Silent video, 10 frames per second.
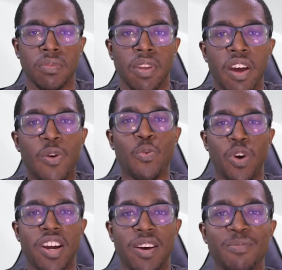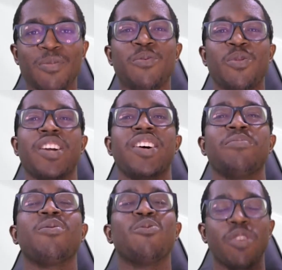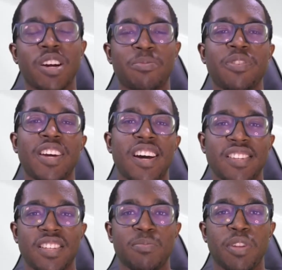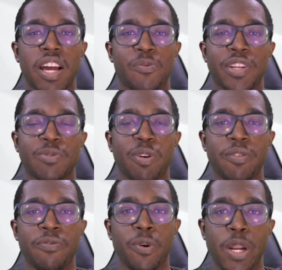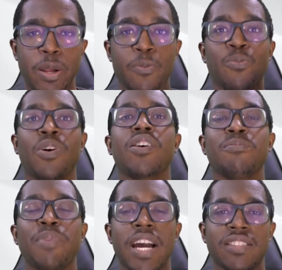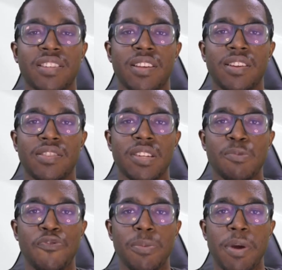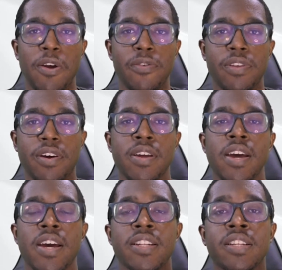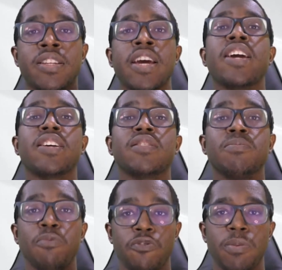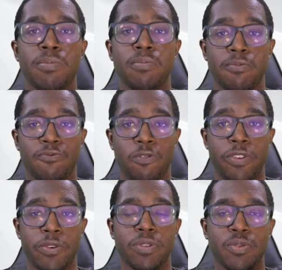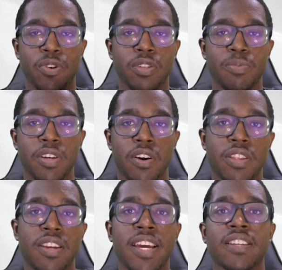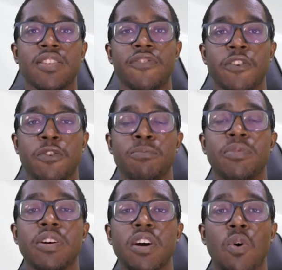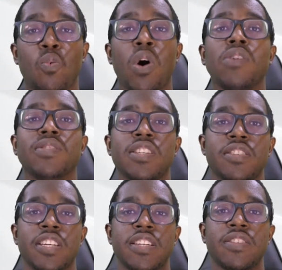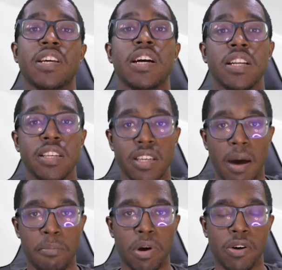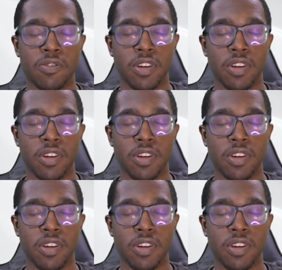What up? What up? What up, you guys? It's Blackwing 2040. Welcome back to the Disney Movie Marathon. Today's movie review is going to be on the next film, Walt Disney's Dumbo.